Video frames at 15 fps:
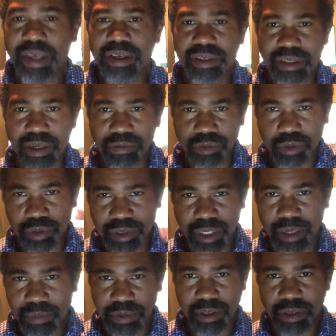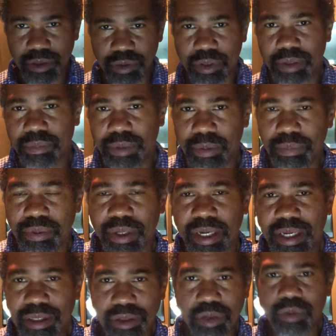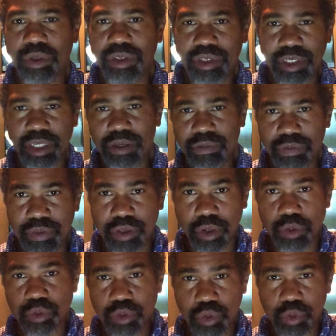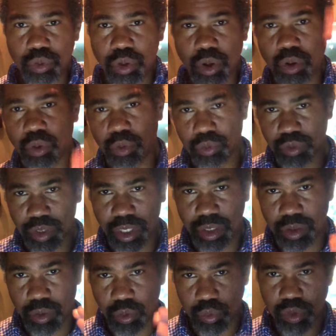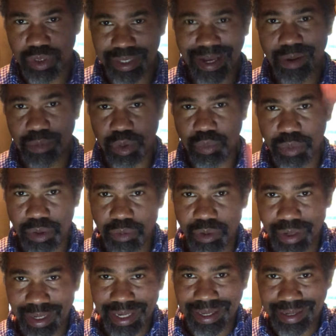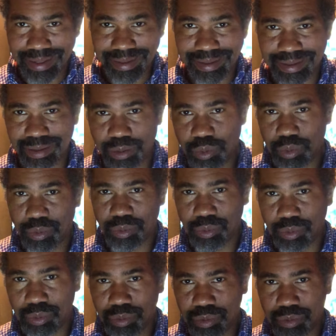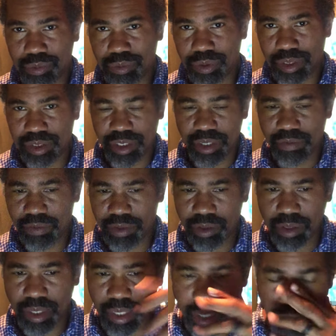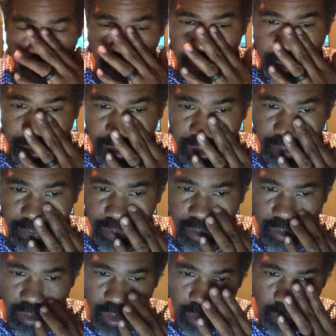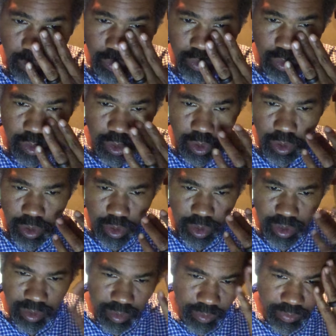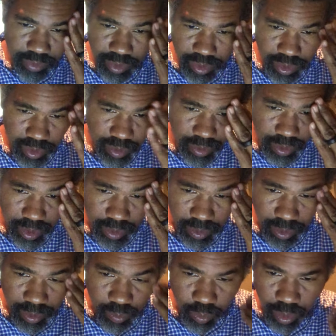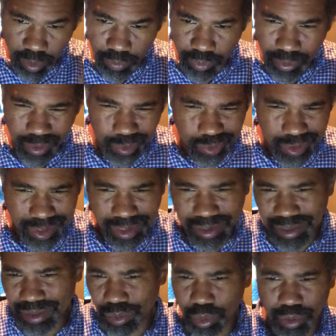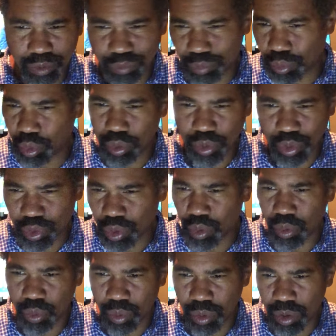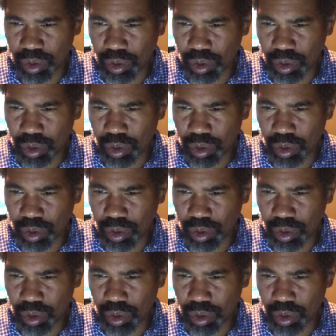several steps in a treatment plan to achieve those 2 goals, and those steps be related to achieving and helping achieve those goals. Intervention and what approach, that's sort of more so,